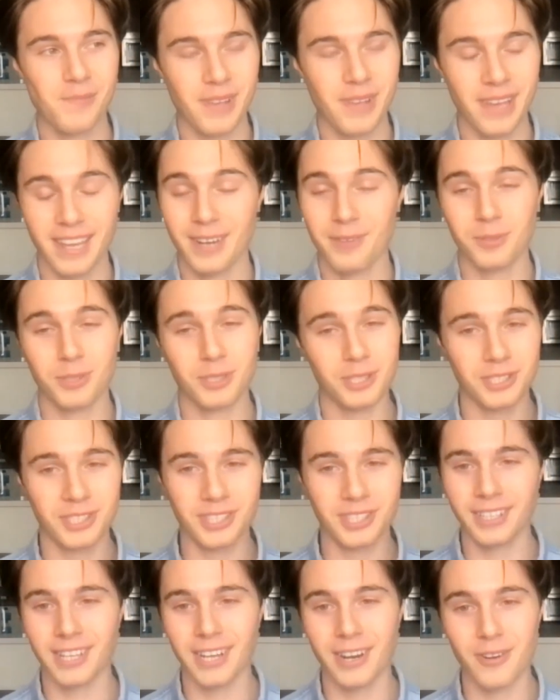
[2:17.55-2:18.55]
and it was just
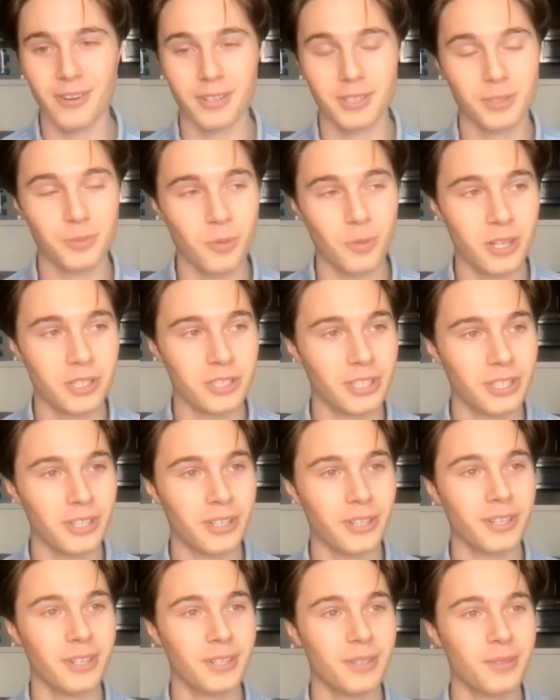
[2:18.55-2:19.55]
hilarious watching
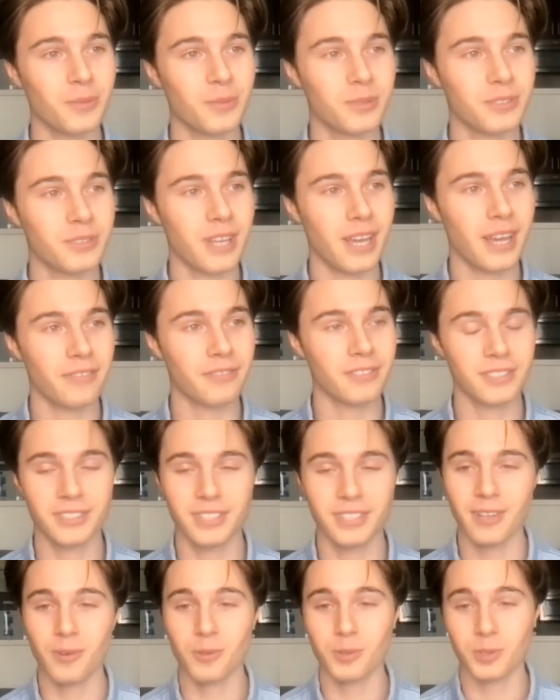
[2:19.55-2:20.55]
her have to
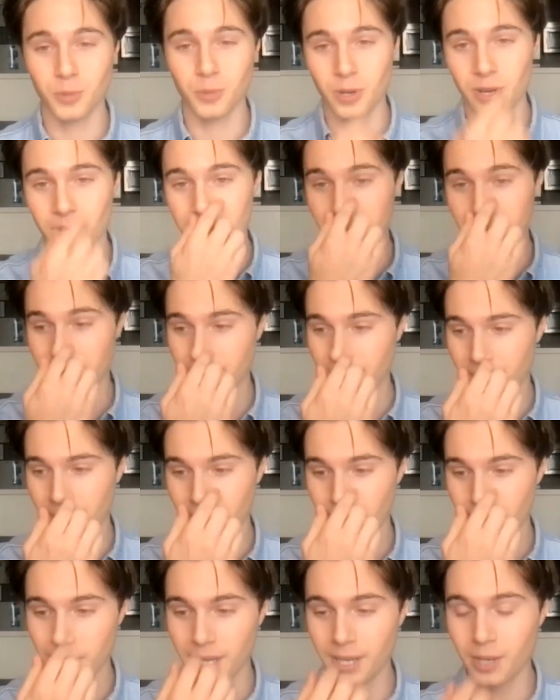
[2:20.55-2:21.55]
say those words.
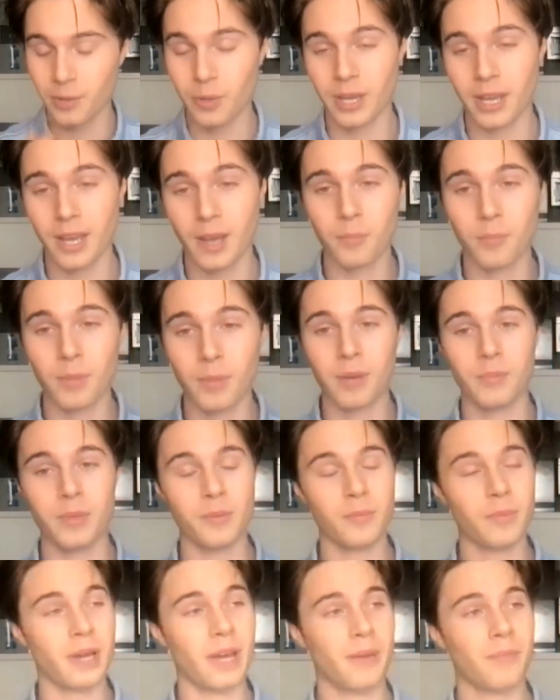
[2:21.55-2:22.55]
Anyway,
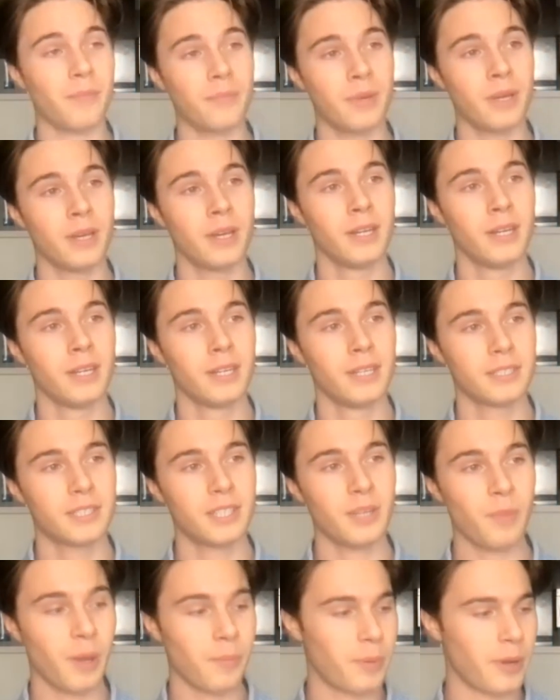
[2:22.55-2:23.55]
I'm
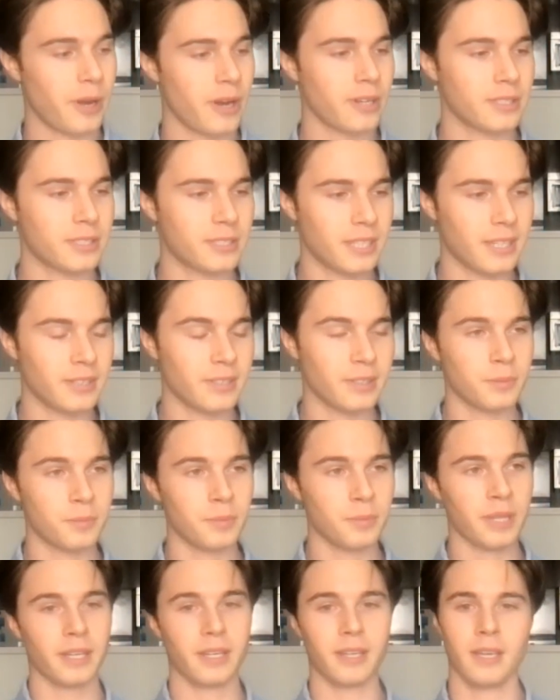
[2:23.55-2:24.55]
sit my parents down and I'm
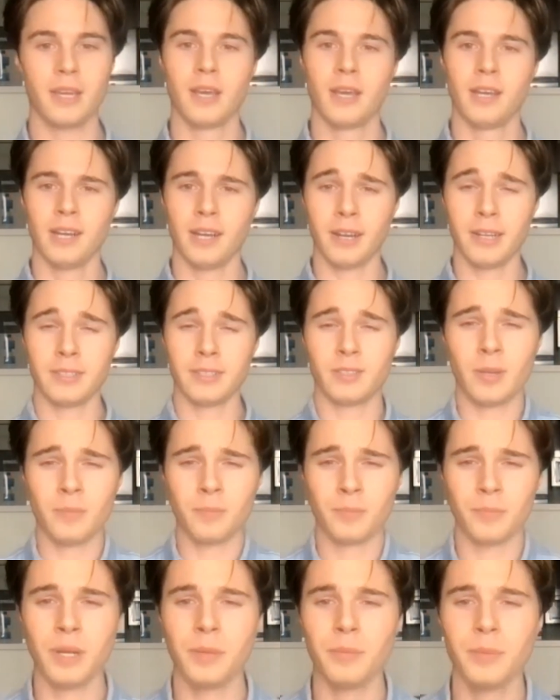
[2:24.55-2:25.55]
like, all right, so
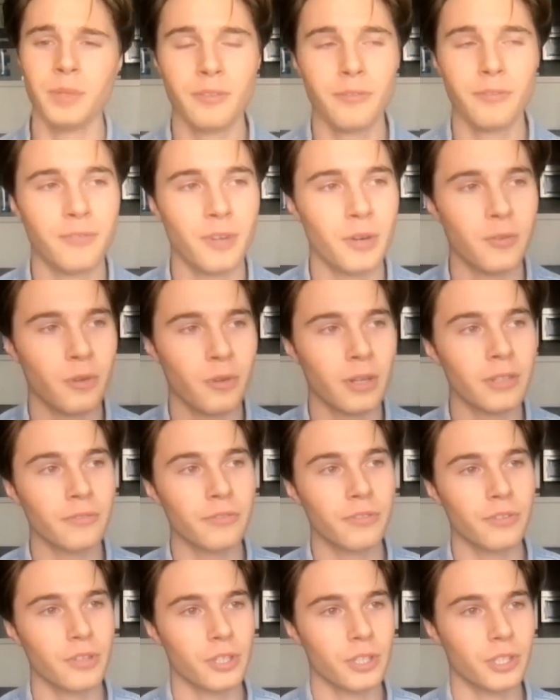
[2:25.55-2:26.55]
I'm in the front running
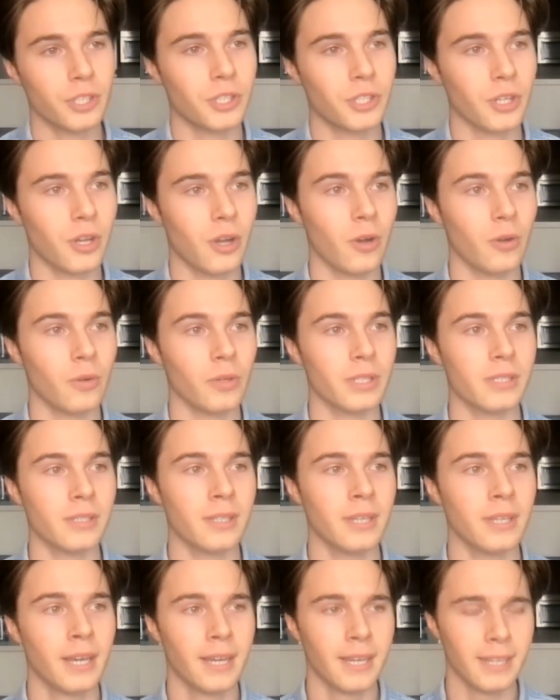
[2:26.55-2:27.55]
for this show, and
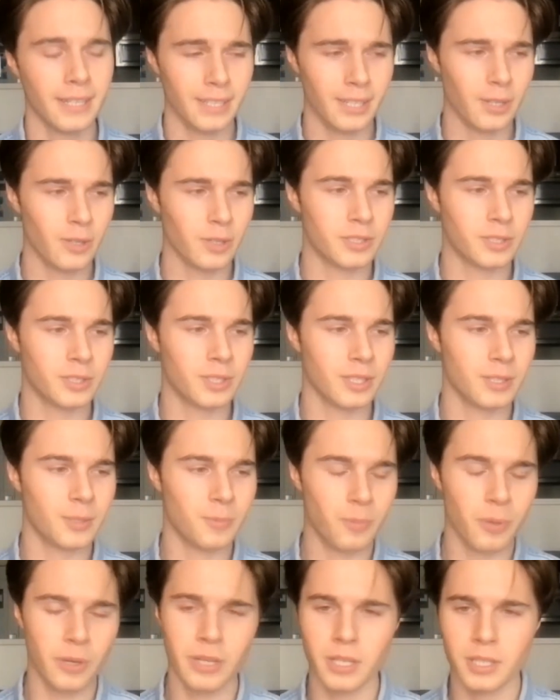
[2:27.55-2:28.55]
it's
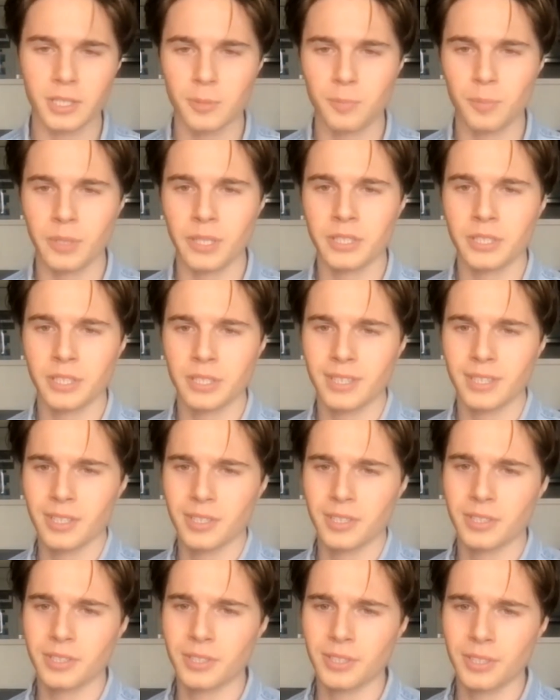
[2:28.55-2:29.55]
pretty explicit.
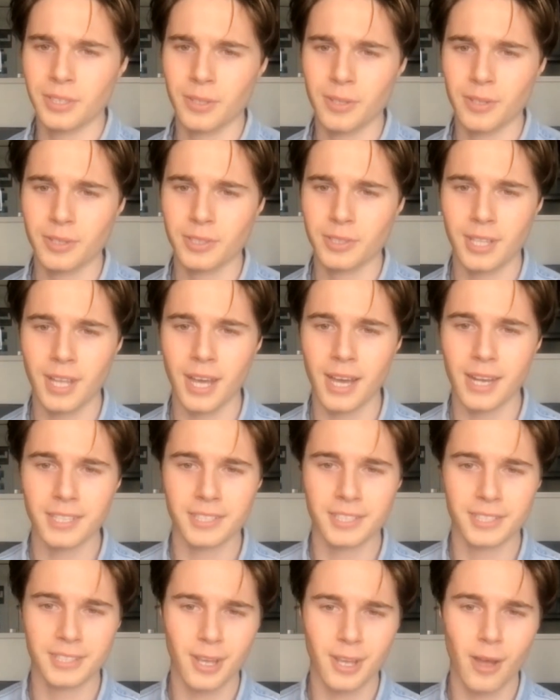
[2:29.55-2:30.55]
There's a lot of
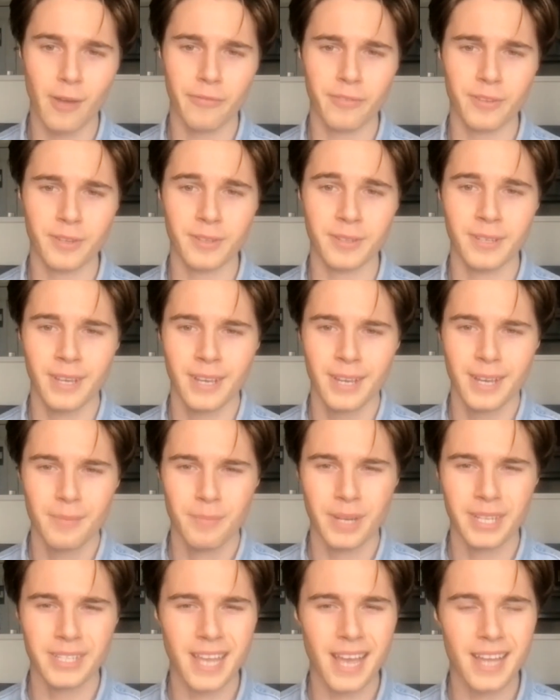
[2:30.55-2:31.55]
stuff, and
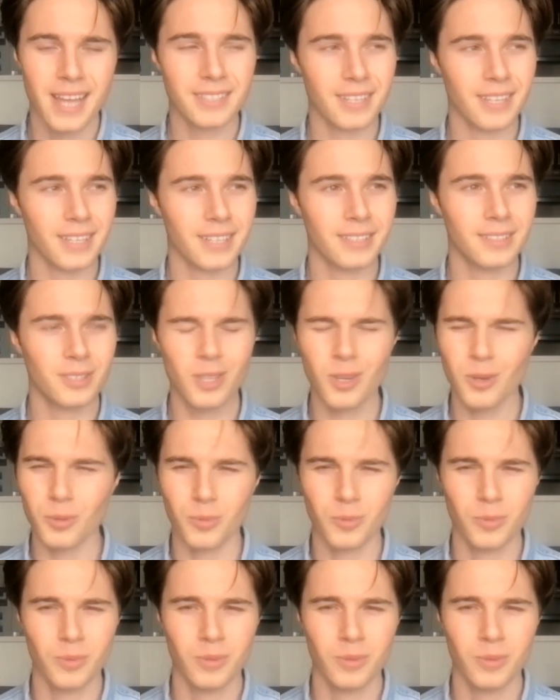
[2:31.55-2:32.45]
my dad's like, dude,